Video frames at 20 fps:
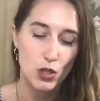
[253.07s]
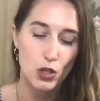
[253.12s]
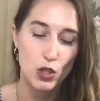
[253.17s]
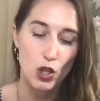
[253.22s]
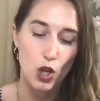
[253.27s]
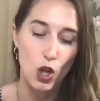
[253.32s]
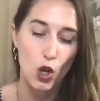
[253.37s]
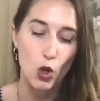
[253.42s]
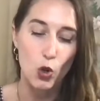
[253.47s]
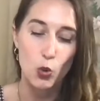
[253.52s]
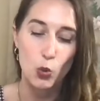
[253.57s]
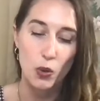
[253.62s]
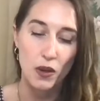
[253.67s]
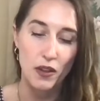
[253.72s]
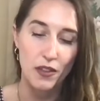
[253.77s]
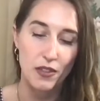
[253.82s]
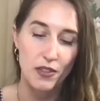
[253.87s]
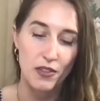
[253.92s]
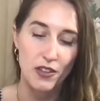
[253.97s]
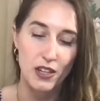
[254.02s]
go
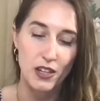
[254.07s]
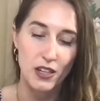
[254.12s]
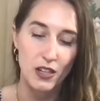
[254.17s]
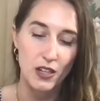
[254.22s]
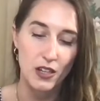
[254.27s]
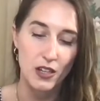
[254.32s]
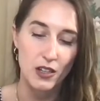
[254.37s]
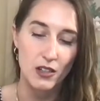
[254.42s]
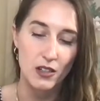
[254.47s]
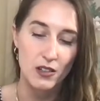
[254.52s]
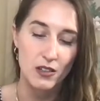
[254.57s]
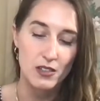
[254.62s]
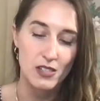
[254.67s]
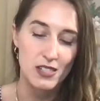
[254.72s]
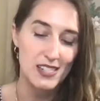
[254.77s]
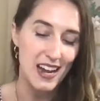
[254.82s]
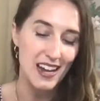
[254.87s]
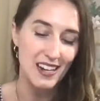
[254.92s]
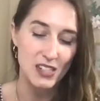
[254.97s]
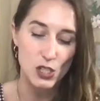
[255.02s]
with the
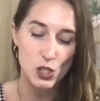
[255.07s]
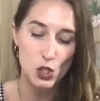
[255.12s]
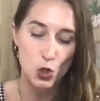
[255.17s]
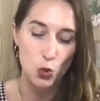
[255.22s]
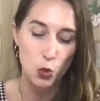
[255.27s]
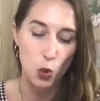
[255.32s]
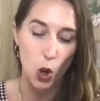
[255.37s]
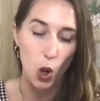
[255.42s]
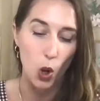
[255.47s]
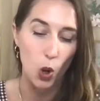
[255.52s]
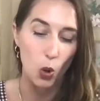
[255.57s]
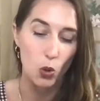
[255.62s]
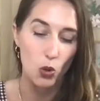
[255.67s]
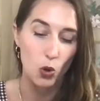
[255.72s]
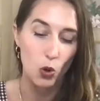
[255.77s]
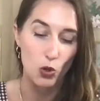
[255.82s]
status quo